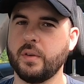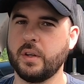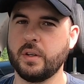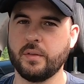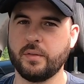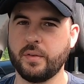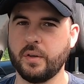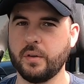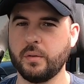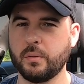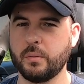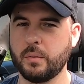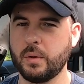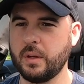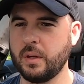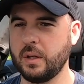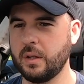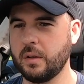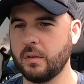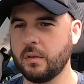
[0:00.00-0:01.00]
find the fault
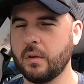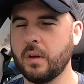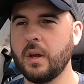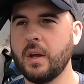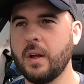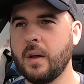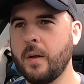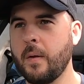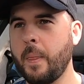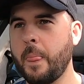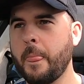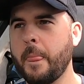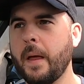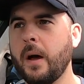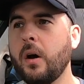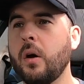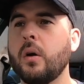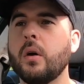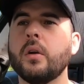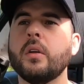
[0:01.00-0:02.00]
with it.
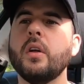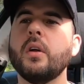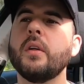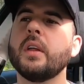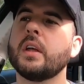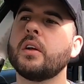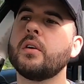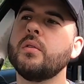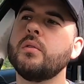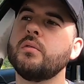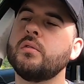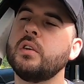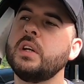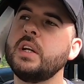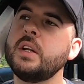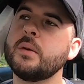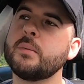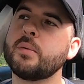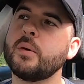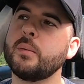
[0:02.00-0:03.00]
Oh no, they couldn't
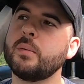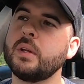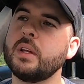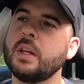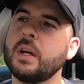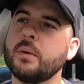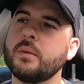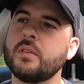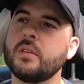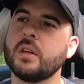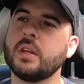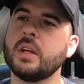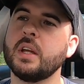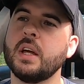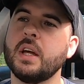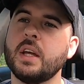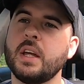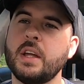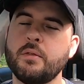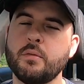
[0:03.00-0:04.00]
read it properly. That was it.
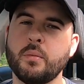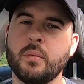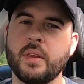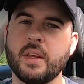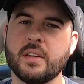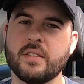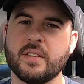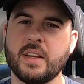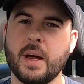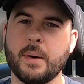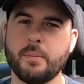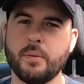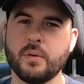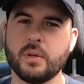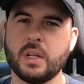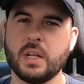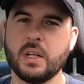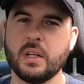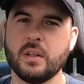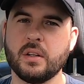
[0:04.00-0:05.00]
Even with their
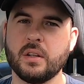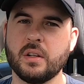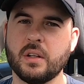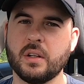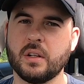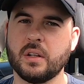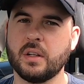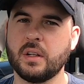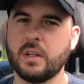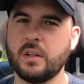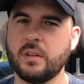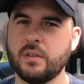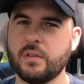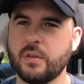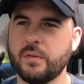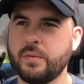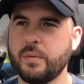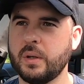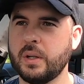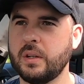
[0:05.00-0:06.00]
snap-on gear and
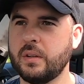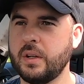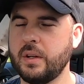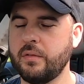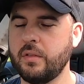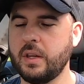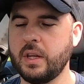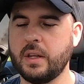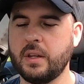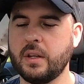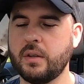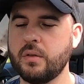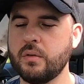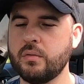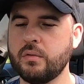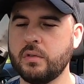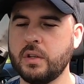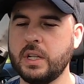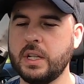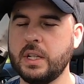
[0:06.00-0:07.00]
software and everything, they
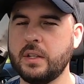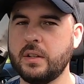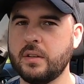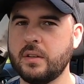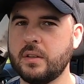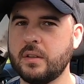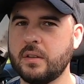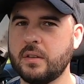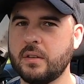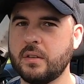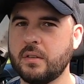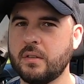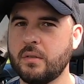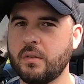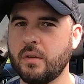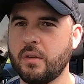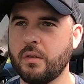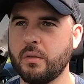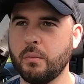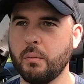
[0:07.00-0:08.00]
couldn't read
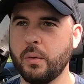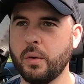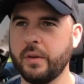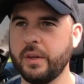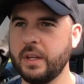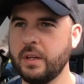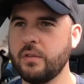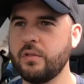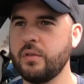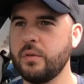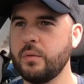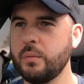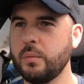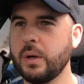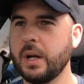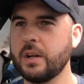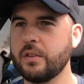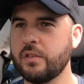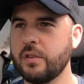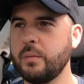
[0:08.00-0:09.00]
what the issue
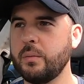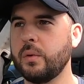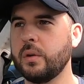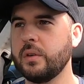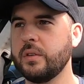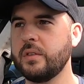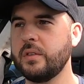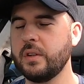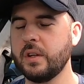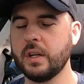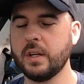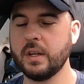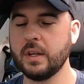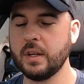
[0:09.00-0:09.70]
actually was.